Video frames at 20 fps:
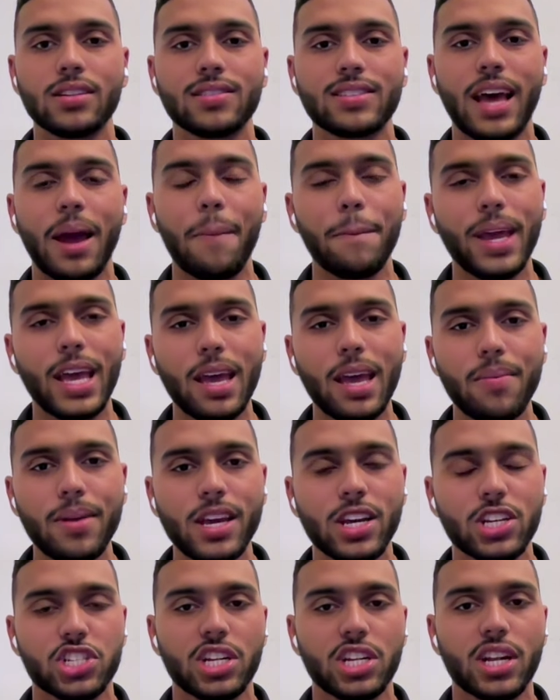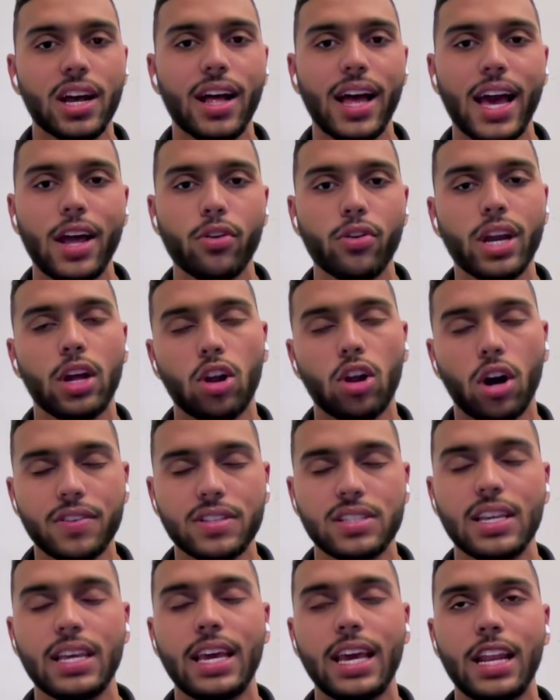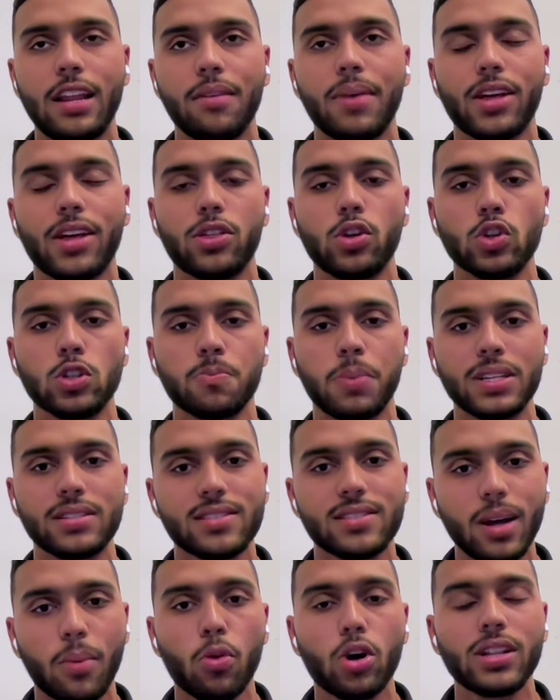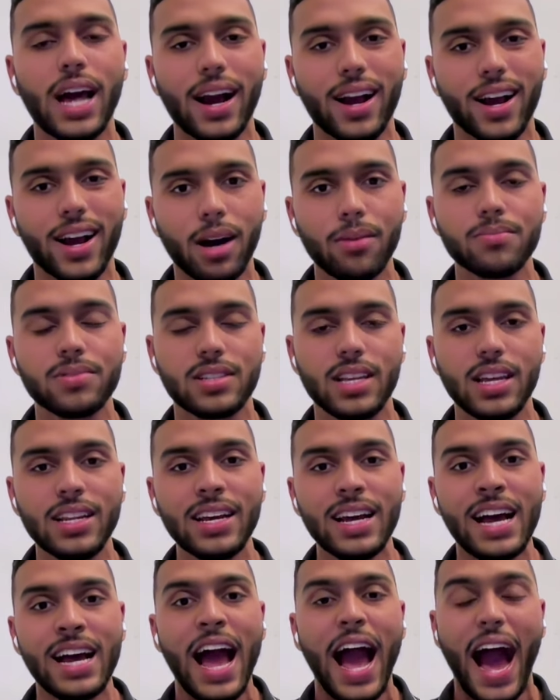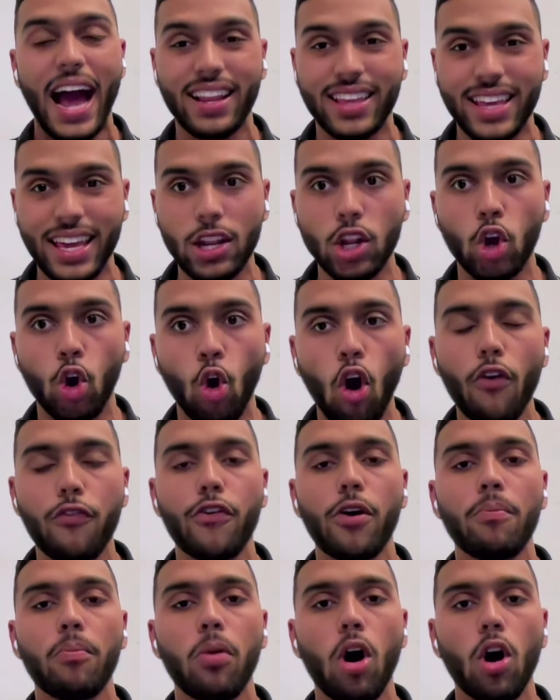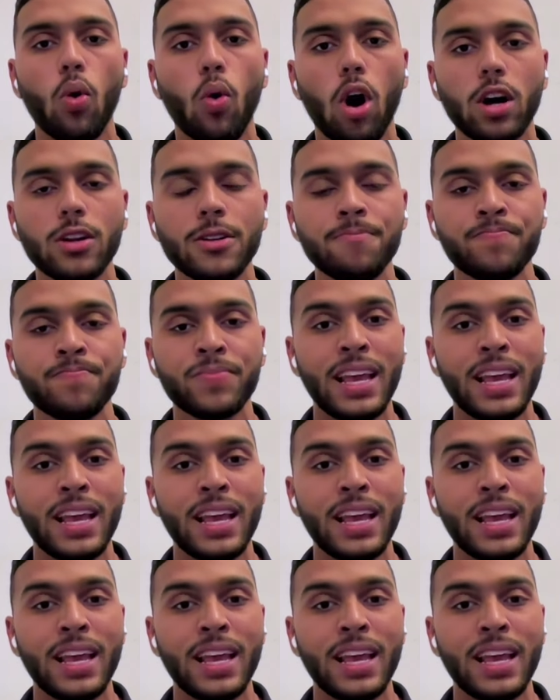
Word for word: set, maybe a Chinelle Henry and obviously Hayley Matthews, but someone that comes in and can go from ball one.